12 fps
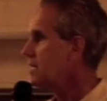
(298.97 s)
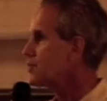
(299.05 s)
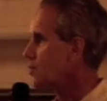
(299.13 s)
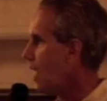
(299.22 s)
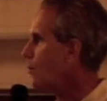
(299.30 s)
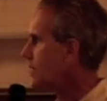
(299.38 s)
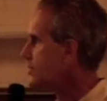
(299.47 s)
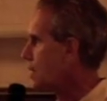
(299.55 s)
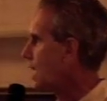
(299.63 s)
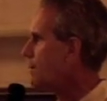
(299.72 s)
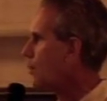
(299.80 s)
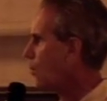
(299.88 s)
So I want to
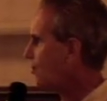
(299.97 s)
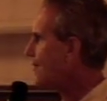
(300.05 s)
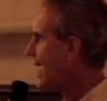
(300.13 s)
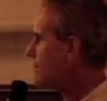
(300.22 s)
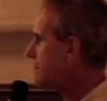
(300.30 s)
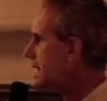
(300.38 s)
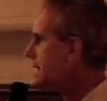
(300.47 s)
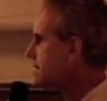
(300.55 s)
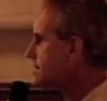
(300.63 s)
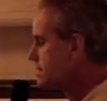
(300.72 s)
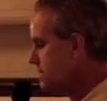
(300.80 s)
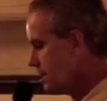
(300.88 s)
talk about what that
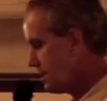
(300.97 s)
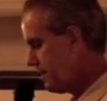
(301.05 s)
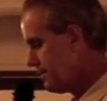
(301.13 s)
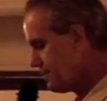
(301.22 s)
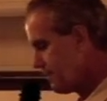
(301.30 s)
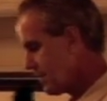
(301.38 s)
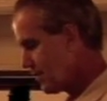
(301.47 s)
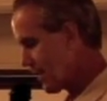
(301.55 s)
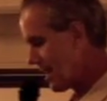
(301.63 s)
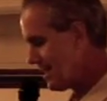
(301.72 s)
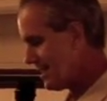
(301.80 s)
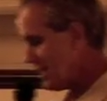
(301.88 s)
means.
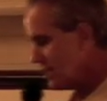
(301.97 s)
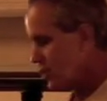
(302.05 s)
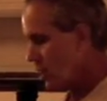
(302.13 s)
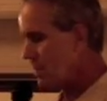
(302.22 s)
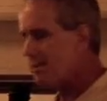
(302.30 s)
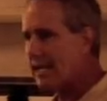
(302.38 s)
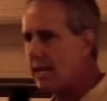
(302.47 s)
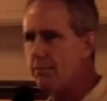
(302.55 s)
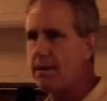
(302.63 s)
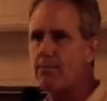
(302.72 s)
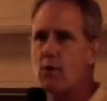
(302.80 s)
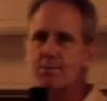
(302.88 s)
Okay? So let me get a little bit more